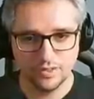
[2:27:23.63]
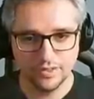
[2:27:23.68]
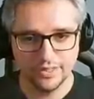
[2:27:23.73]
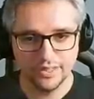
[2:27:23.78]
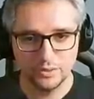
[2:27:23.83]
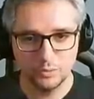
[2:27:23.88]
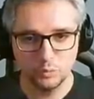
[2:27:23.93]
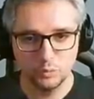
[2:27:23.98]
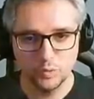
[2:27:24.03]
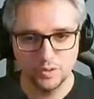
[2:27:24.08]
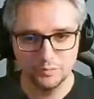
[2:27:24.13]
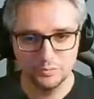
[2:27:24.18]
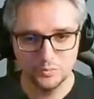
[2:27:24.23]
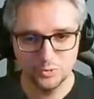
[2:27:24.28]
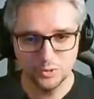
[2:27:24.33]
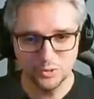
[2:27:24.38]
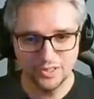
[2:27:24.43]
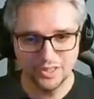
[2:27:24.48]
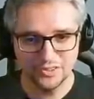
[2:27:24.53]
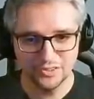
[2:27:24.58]
Okay, one
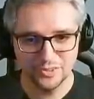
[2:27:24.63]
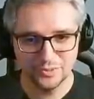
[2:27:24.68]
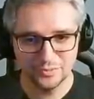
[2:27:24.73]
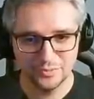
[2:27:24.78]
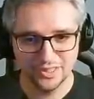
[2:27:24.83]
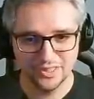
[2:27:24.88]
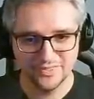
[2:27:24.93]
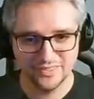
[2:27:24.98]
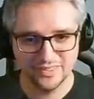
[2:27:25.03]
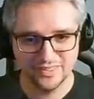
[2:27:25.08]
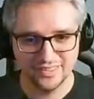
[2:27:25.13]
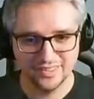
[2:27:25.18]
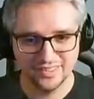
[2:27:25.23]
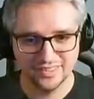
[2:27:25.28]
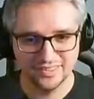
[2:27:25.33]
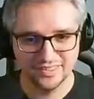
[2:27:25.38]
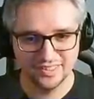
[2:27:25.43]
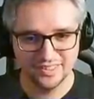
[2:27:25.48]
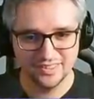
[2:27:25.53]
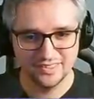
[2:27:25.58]
more and otherwise I
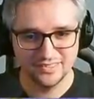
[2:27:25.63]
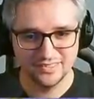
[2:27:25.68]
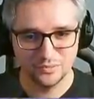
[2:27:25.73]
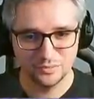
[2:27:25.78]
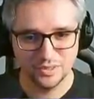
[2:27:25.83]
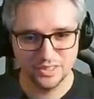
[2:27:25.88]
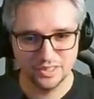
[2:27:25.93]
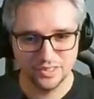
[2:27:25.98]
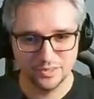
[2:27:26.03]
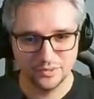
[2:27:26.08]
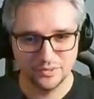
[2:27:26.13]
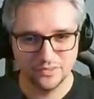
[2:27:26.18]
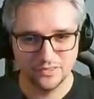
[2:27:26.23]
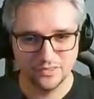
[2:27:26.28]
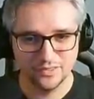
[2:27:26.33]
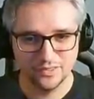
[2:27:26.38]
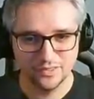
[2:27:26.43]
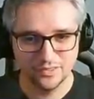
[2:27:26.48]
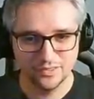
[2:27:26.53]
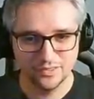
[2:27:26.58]
take the easy way out.